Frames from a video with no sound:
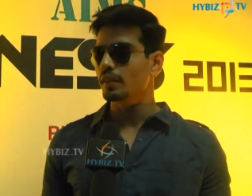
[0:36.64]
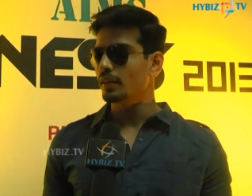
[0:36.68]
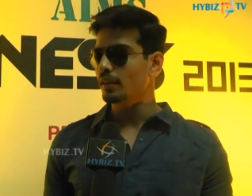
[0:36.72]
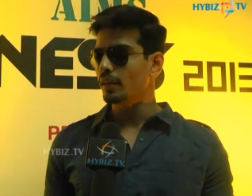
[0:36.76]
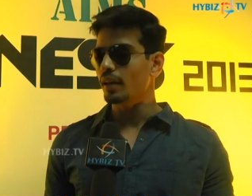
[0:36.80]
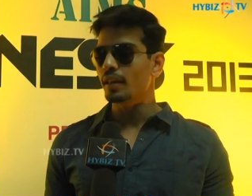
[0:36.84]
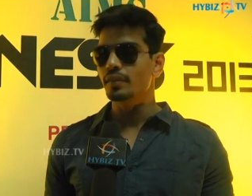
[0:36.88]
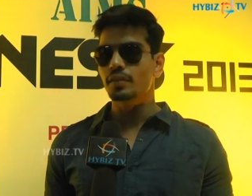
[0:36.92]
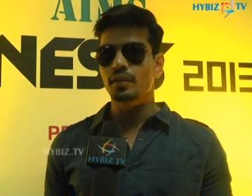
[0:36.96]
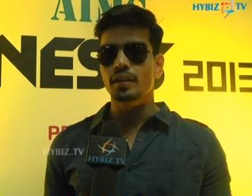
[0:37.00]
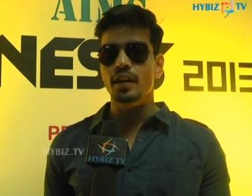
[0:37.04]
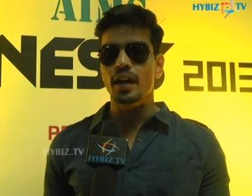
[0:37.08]

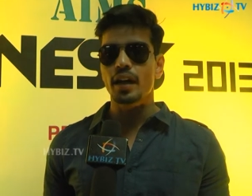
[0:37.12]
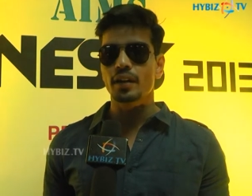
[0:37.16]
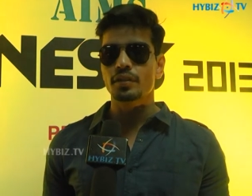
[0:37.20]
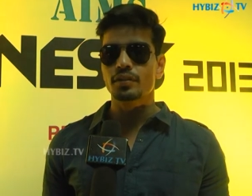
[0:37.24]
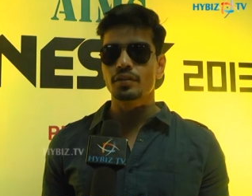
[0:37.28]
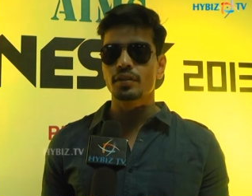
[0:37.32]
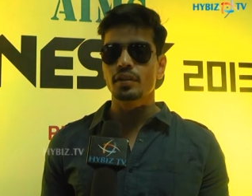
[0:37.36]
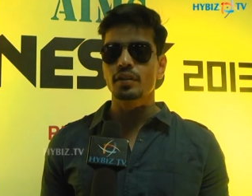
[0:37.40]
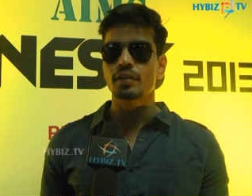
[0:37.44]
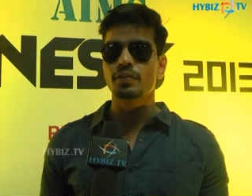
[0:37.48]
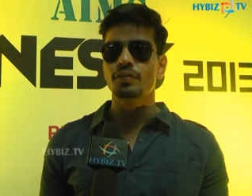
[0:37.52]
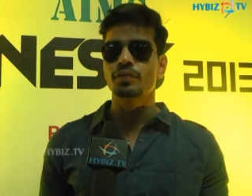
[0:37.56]
as an
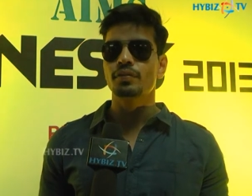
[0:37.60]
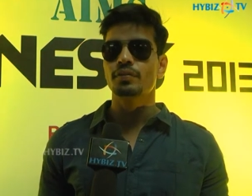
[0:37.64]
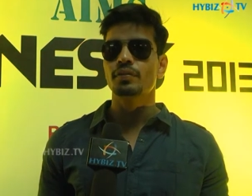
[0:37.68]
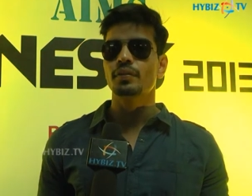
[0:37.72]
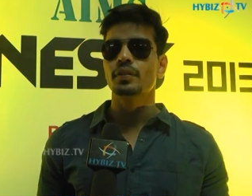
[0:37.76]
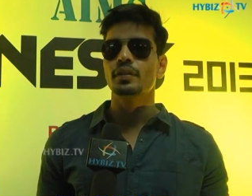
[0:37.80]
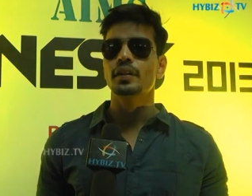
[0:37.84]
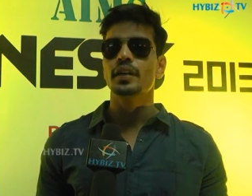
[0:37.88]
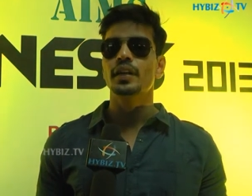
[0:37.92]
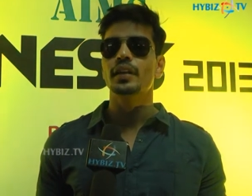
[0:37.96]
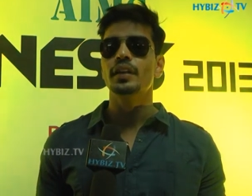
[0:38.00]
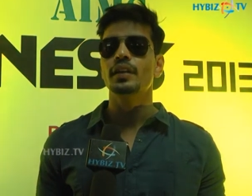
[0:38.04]
actor,
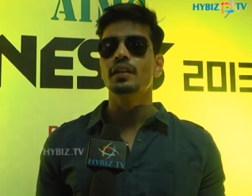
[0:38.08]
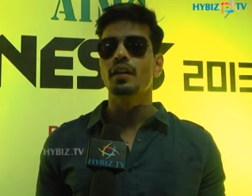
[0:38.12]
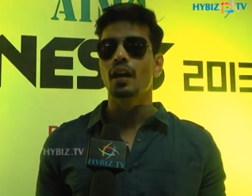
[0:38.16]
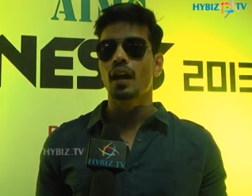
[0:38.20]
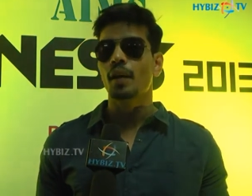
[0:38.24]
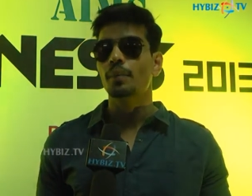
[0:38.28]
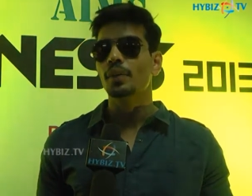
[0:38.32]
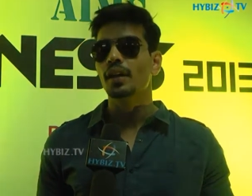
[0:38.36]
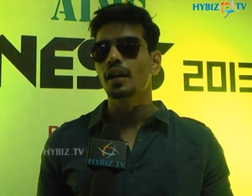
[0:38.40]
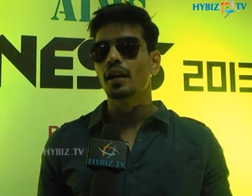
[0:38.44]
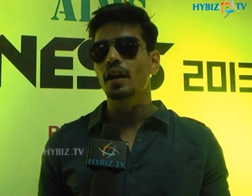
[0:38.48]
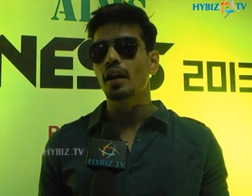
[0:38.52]
getting
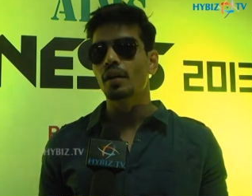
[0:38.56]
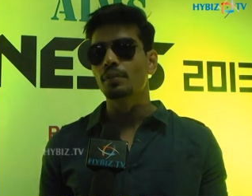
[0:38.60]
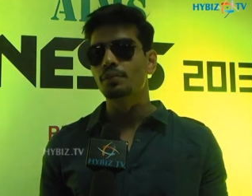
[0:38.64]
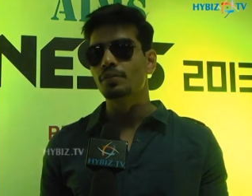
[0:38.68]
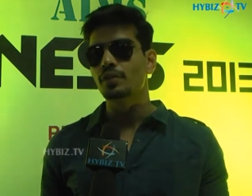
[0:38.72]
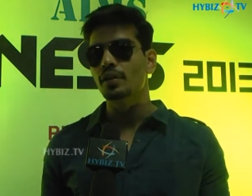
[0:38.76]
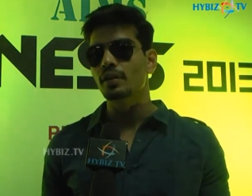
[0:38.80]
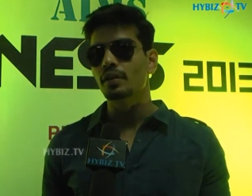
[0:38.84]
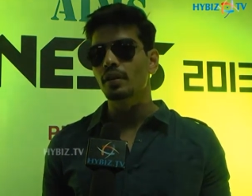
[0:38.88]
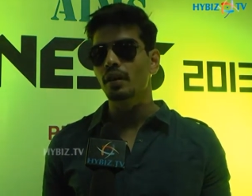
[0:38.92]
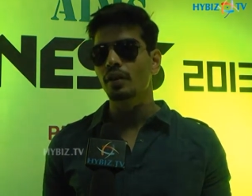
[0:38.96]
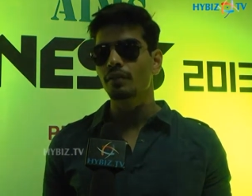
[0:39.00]
I'm like I'm
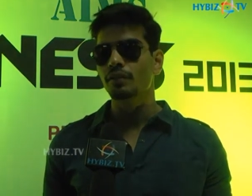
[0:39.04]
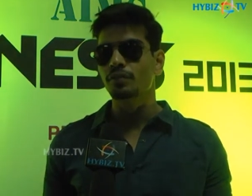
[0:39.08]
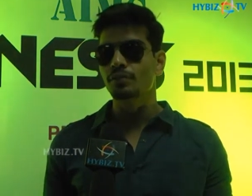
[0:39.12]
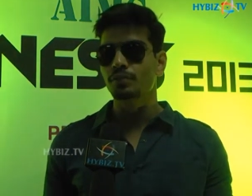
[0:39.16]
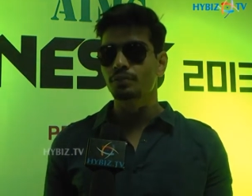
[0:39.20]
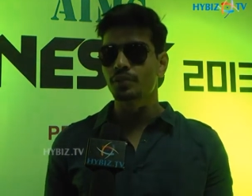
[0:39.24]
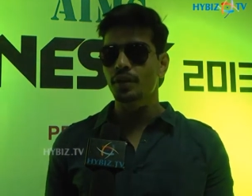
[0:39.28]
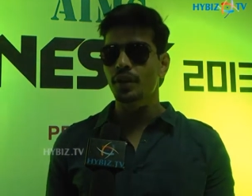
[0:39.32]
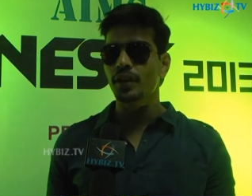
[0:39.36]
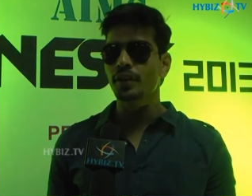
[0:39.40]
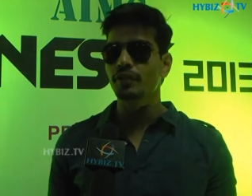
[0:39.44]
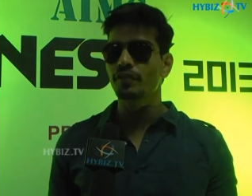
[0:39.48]
tra I'm
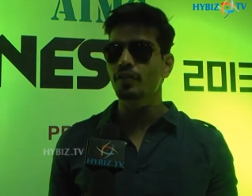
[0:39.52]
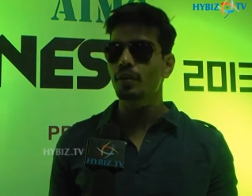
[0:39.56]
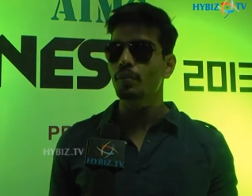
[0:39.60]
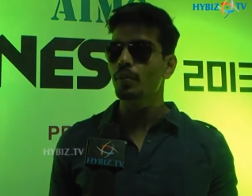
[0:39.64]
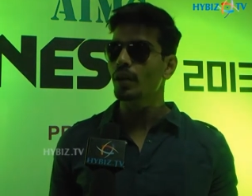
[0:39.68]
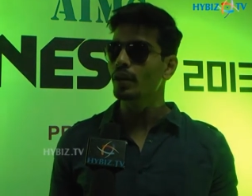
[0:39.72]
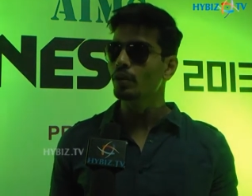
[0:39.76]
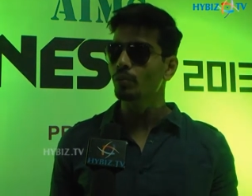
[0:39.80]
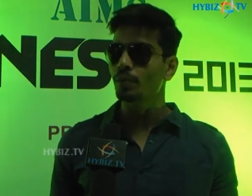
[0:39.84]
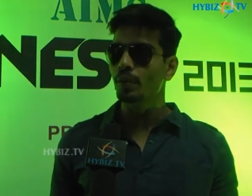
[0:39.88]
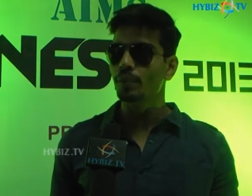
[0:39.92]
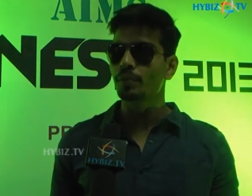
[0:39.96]
trained from
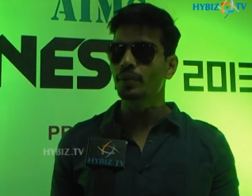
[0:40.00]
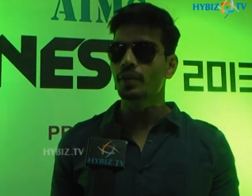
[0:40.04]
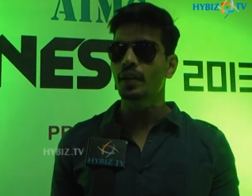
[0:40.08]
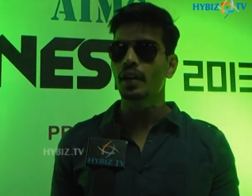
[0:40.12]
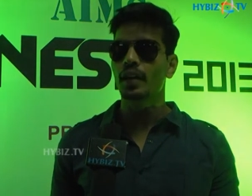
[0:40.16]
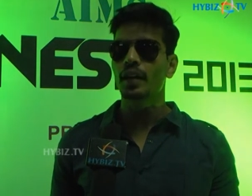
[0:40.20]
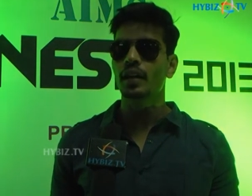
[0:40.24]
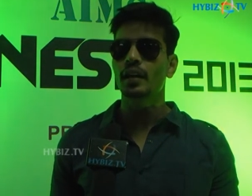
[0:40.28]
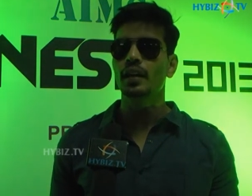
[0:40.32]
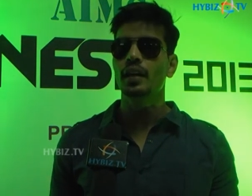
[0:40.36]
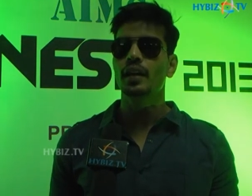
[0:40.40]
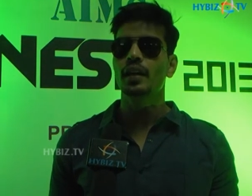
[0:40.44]
Anupam
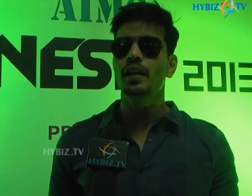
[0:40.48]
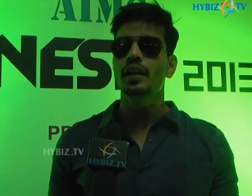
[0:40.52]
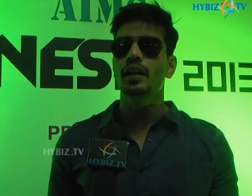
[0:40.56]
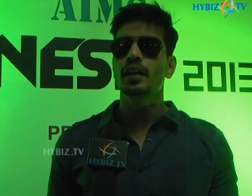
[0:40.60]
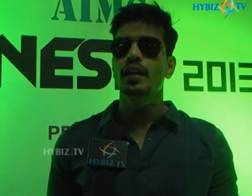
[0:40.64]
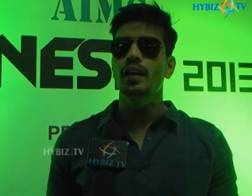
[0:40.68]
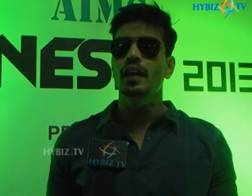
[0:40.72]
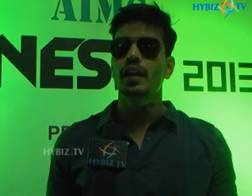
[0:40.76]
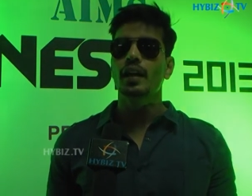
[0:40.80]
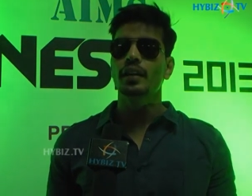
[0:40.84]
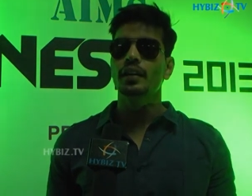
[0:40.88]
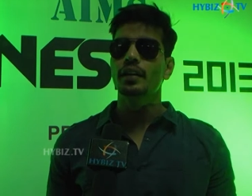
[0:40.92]
Kher
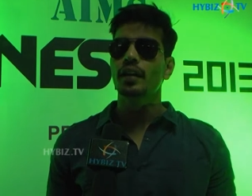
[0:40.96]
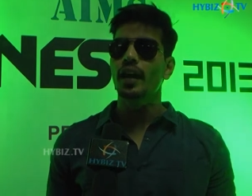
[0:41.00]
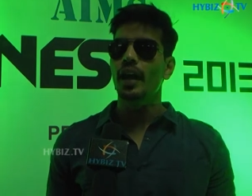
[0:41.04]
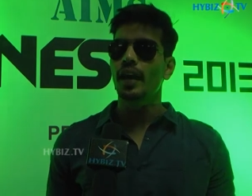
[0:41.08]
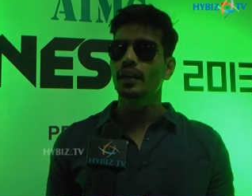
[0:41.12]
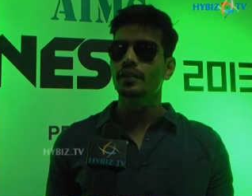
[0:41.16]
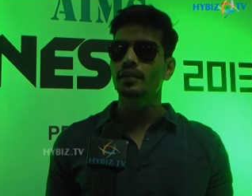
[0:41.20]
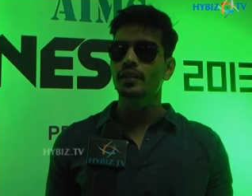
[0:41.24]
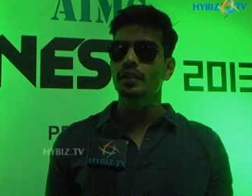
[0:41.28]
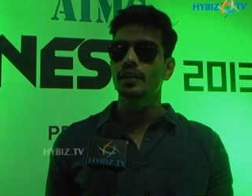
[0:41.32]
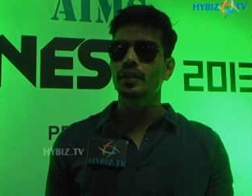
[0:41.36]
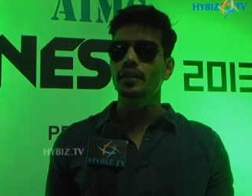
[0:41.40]
and
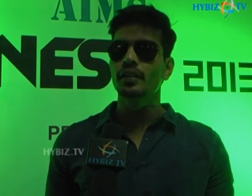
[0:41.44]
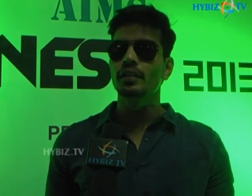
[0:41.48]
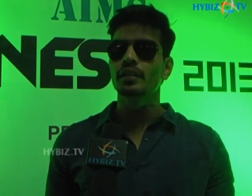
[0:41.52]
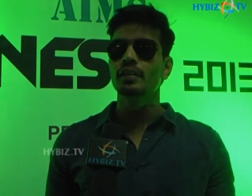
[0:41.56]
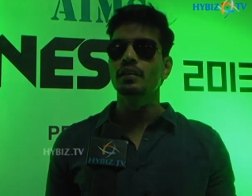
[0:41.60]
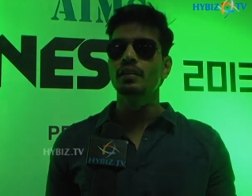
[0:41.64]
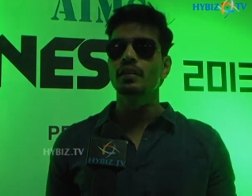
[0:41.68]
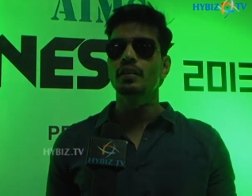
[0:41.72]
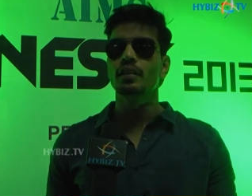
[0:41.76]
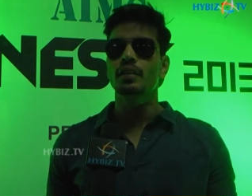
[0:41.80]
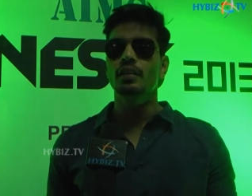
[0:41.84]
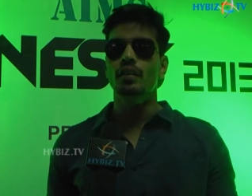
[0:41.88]
acted
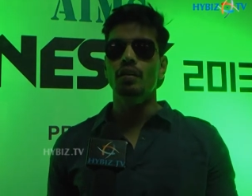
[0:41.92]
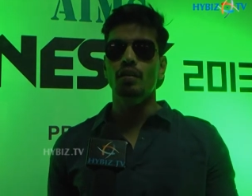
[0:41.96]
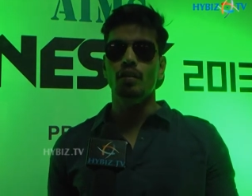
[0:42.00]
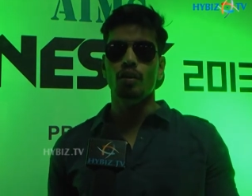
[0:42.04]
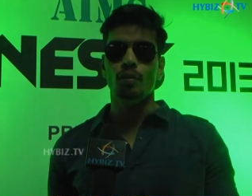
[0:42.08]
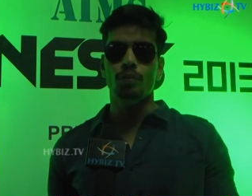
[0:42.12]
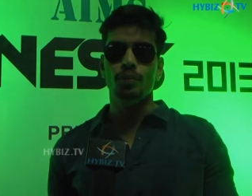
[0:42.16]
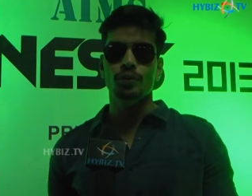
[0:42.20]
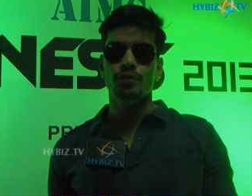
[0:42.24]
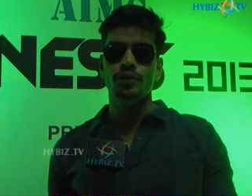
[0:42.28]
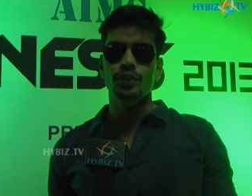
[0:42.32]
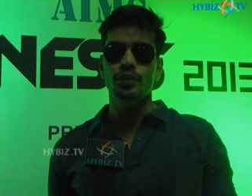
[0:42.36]
in
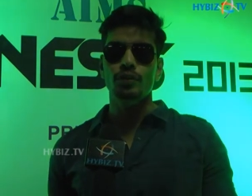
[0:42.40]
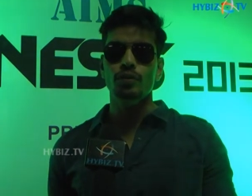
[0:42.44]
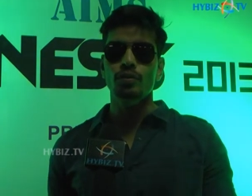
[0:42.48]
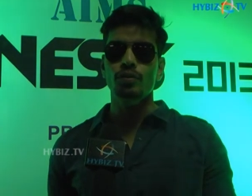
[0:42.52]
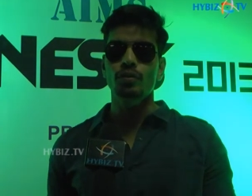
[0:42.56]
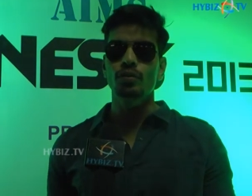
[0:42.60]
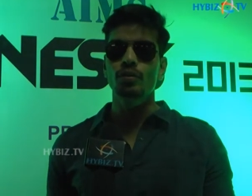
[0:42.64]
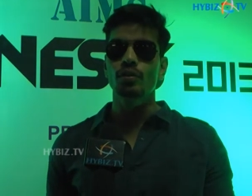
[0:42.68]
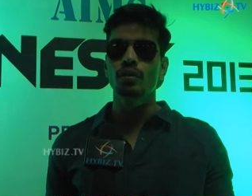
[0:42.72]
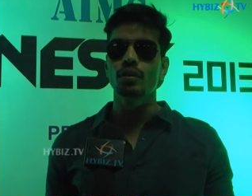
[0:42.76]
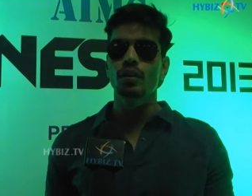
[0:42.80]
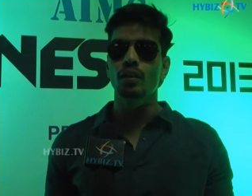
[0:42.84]
opposite
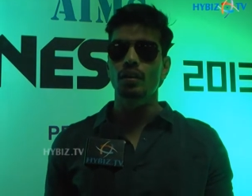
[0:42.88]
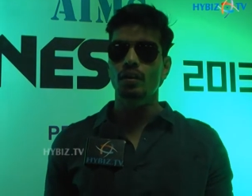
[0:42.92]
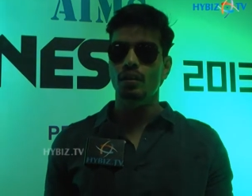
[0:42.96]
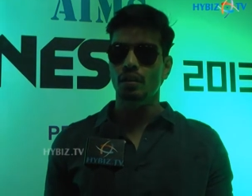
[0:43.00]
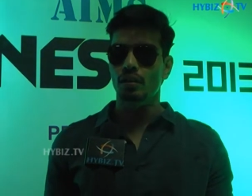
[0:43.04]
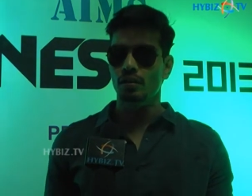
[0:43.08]
to